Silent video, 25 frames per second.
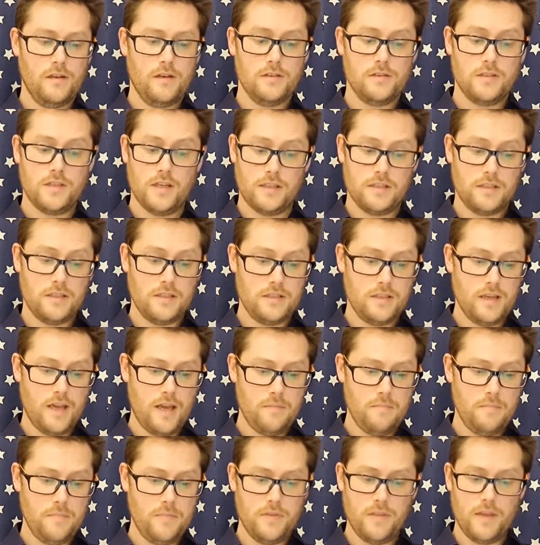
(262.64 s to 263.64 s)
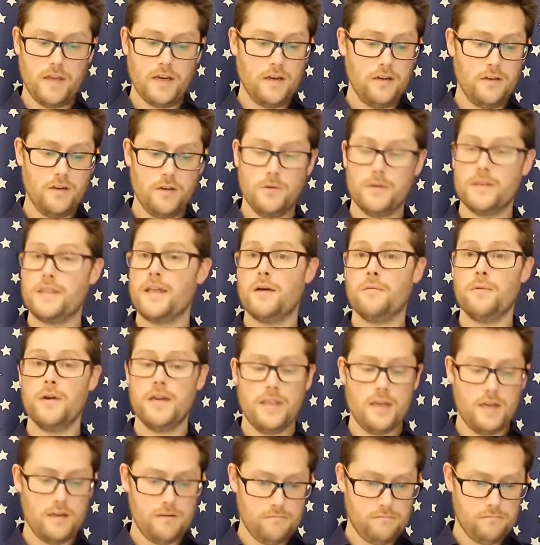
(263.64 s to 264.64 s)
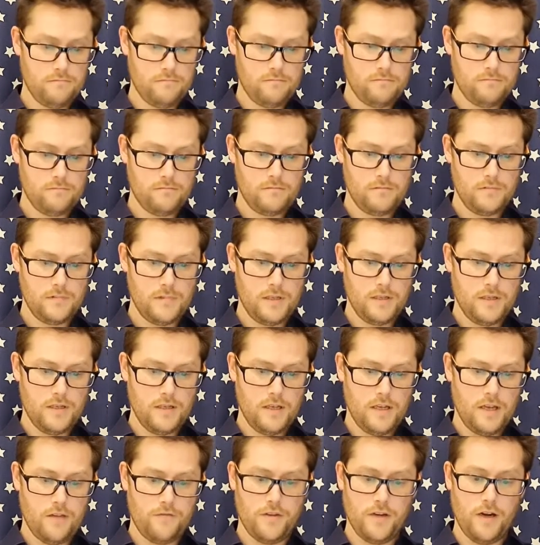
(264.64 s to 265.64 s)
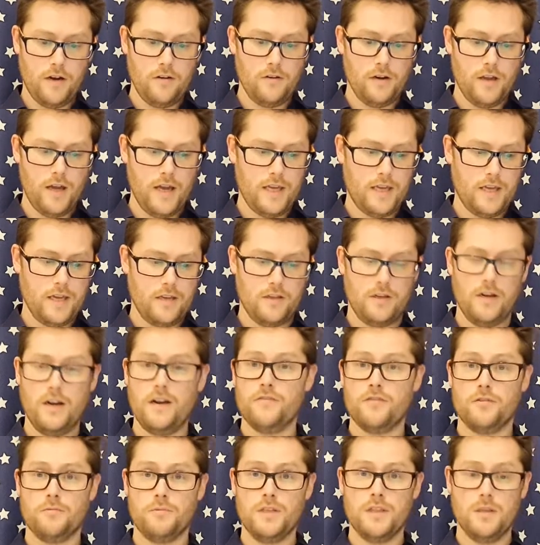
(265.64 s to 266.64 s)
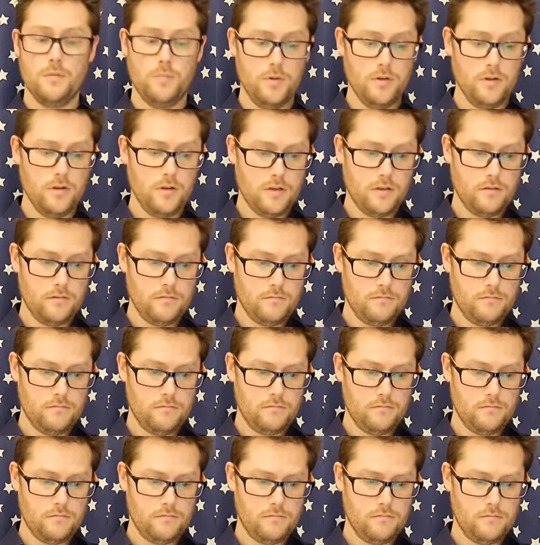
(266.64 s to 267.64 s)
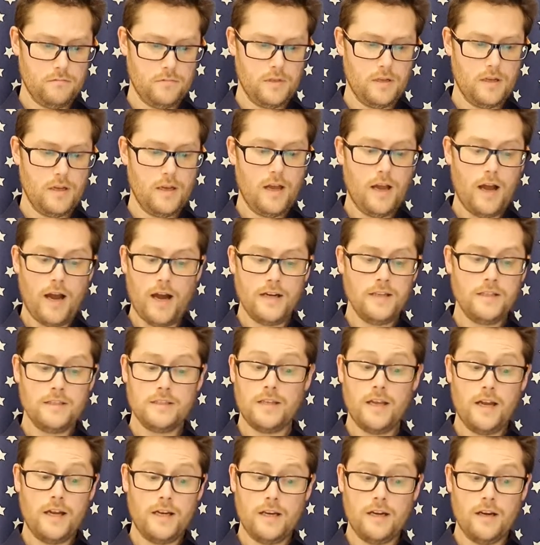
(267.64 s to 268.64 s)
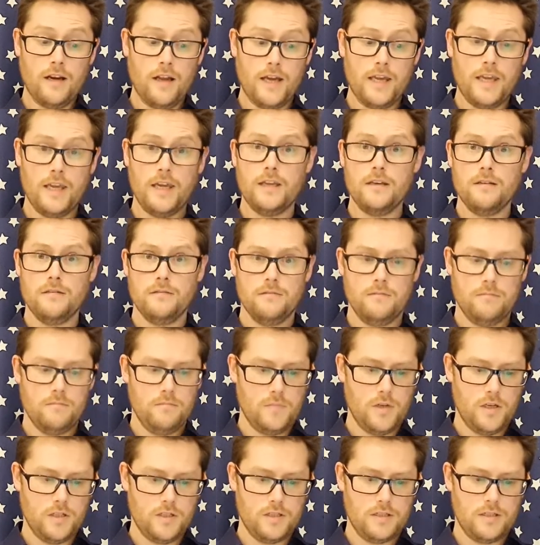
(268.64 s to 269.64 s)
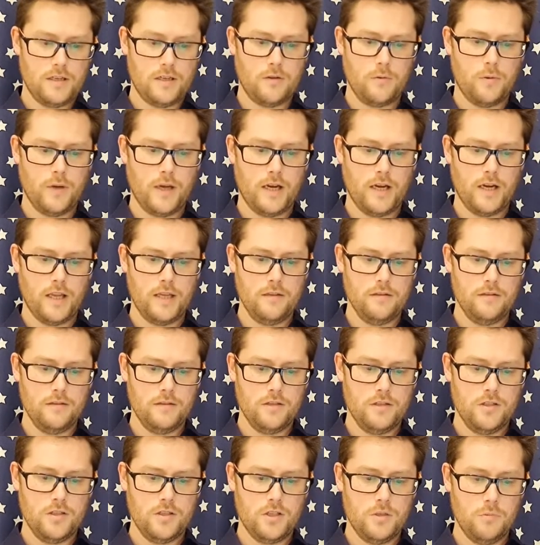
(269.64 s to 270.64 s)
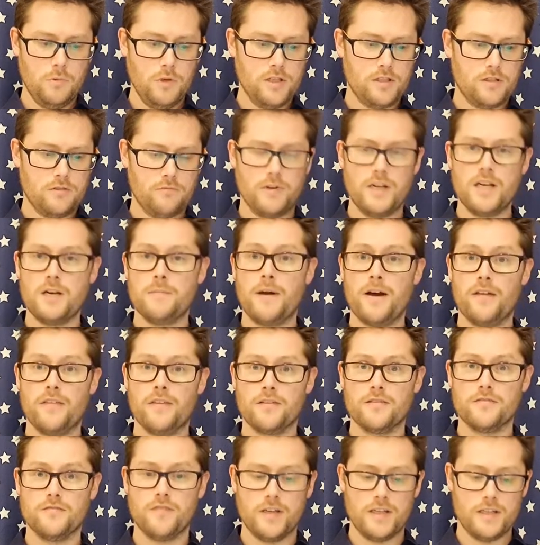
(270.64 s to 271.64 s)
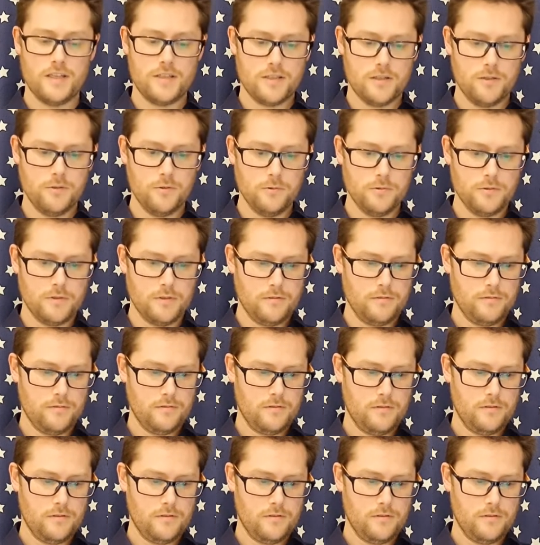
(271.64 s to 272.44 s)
"Just the same, they didn't do it that way then. If you don't like it, you don't have to read the book." "I didn't say I didn't like it," Margie said quickly. She wanted to read about those funny schools.